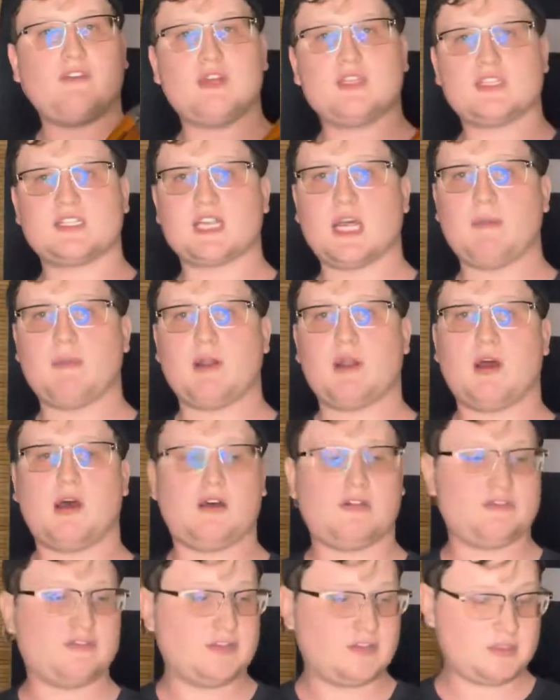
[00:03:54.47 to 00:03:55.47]

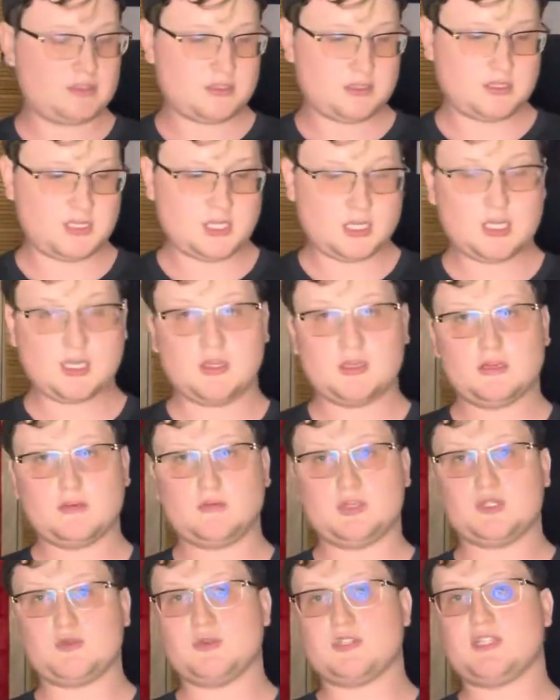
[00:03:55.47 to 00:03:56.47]
Simonov,
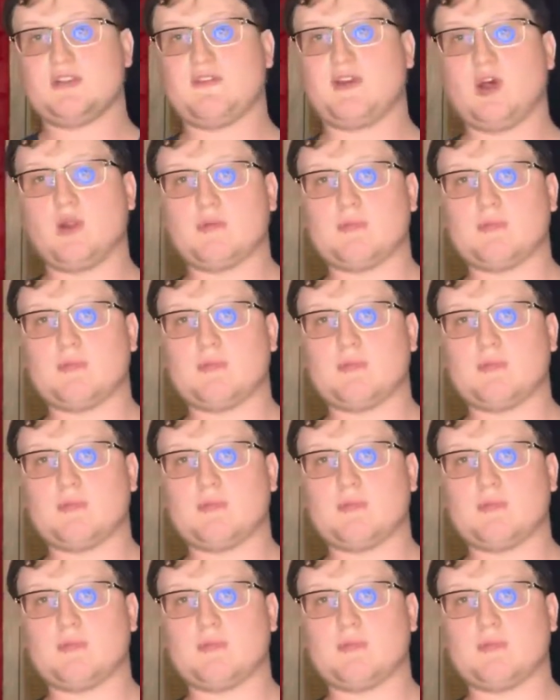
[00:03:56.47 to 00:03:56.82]
which was developed